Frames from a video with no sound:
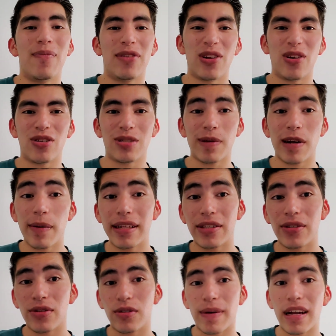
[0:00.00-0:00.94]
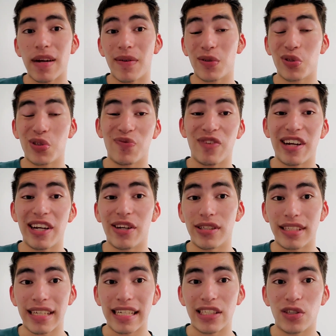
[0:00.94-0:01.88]
You know, Spider-Man Into the Spider-Verse was a very
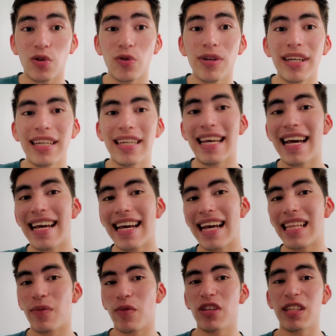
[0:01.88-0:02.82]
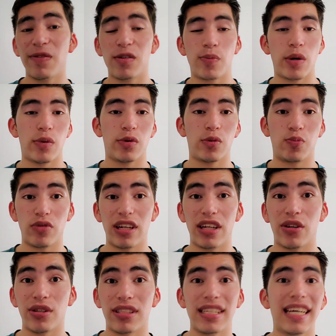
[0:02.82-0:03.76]
contained story. Yeah, it had the multiverse, but it was
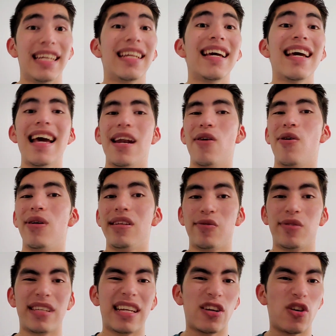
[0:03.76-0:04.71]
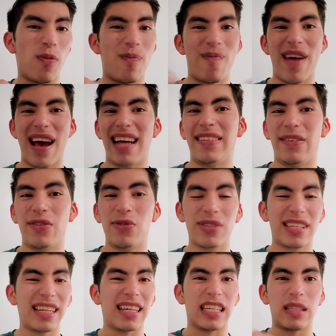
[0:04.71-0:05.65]
really contained. No, this one's gonna go massive. This
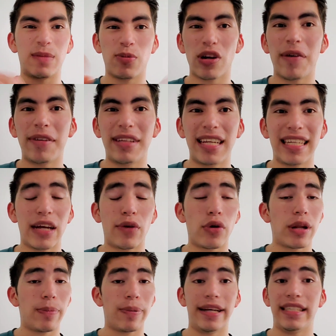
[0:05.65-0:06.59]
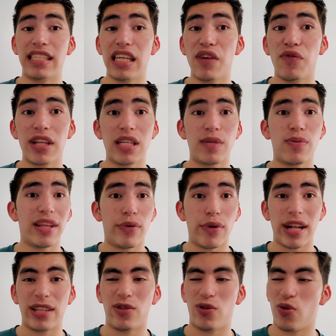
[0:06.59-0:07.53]
one's gonna explore everything. They wanna play it safe with They
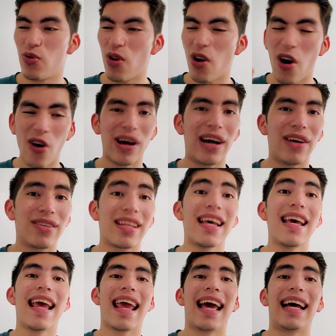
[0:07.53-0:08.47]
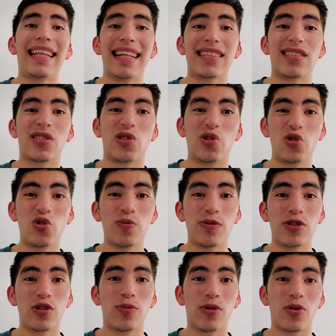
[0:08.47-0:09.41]
wanted to go all out. And I think that's a
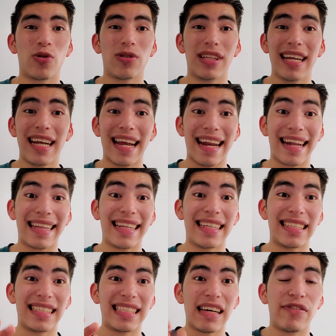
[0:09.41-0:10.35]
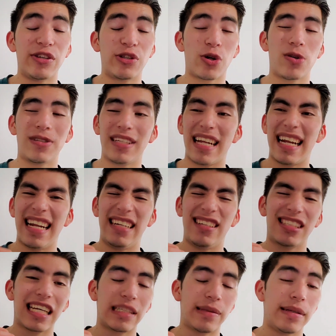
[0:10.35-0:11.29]
super, super cool thing, and I think this definitely shows it and
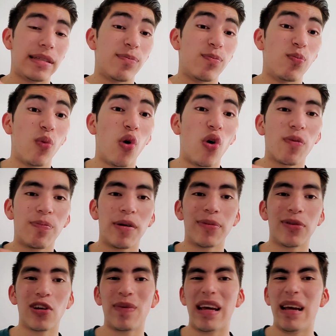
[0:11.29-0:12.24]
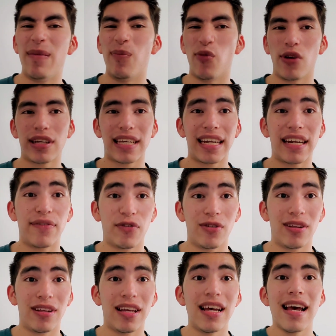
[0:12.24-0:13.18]
just gets me more pumped up and more excited
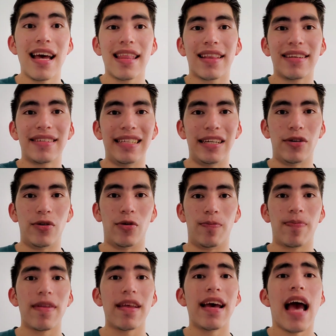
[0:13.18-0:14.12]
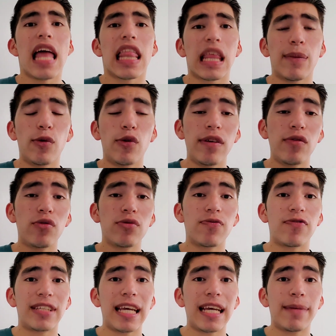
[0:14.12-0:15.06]
for the sequel. The movie will
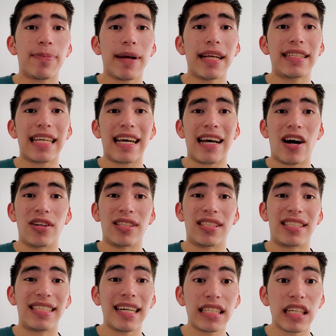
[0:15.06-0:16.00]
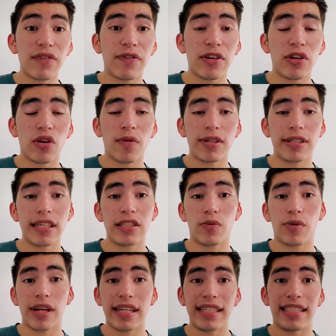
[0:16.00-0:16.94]
take place on 6 different universes,
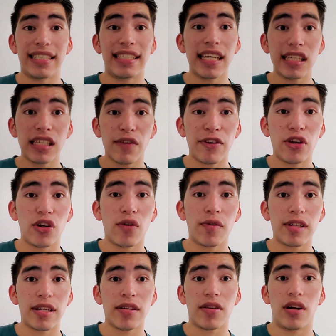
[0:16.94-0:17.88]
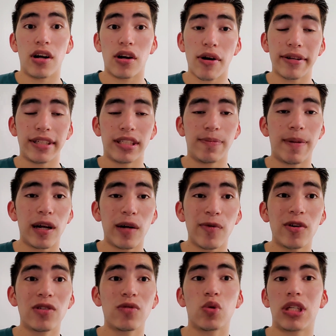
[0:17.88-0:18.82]
so we're gonna see 6 different universes on Across the
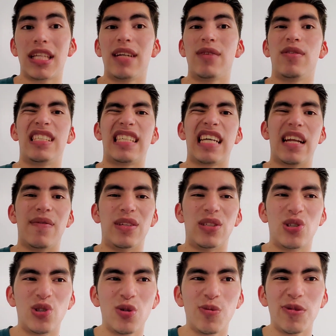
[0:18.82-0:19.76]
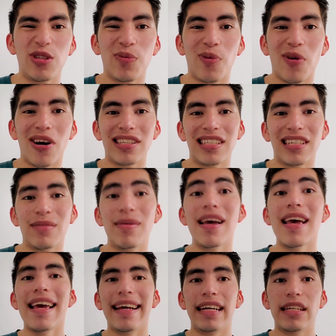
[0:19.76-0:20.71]
Spider-Verse, which I think is gonna be super, super awesome.
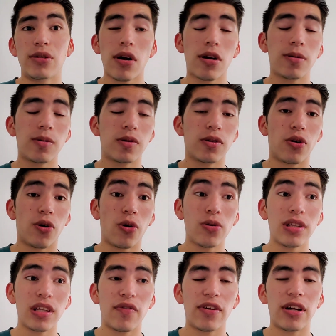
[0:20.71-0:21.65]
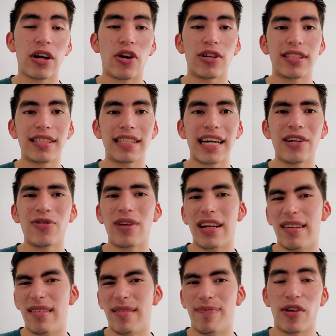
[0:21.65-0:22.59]
Each one comes with their own different art style
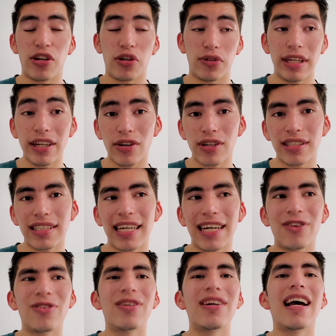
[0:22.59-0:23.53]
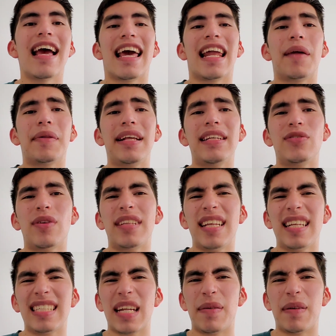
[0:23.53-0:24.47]
and a very unique art style and everything, so I
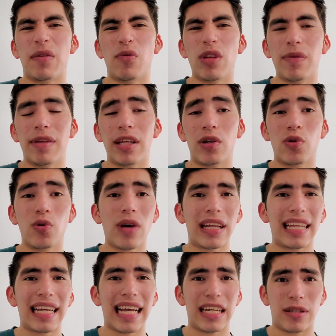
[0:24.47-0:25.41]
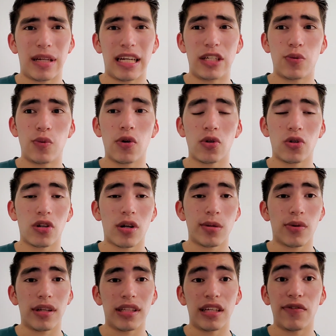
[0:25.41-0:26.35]
think it's gonna be really, really cool. I think each one also
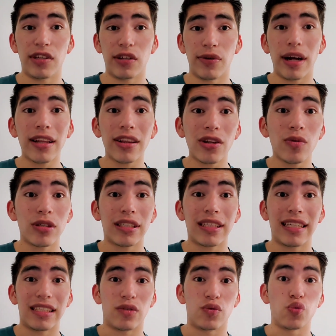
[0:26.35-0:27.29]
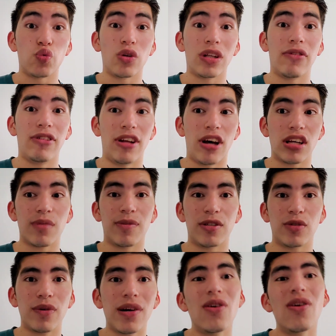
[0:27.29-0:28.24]
comes with a different director, which I think is really, really awesome
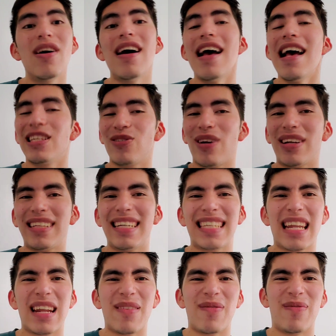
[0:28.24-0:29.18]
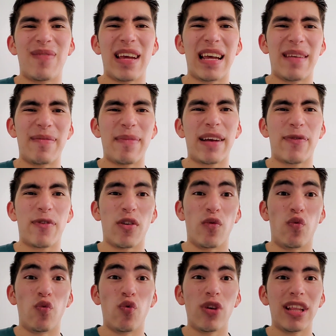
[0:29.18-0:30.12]
as well. So I think it's gonna be make for a
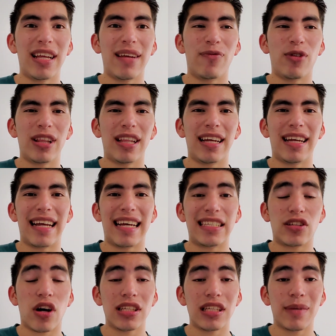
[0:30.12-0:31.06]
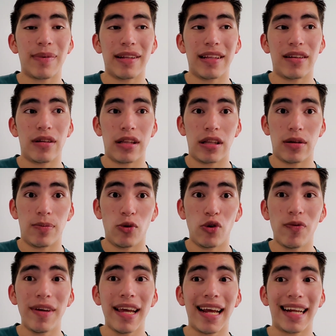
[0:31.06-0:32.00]
really, really nice concept in the
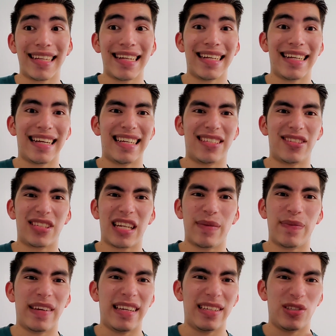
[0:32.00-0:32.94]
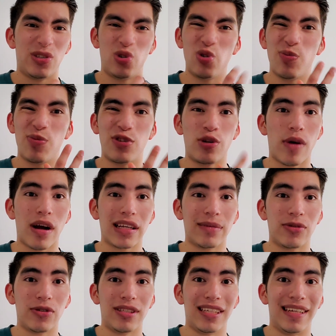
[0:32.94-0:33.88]
movie, and I think it's just gonna be super, super
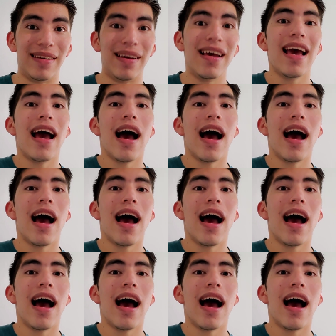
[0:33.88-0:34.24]
awesome to see.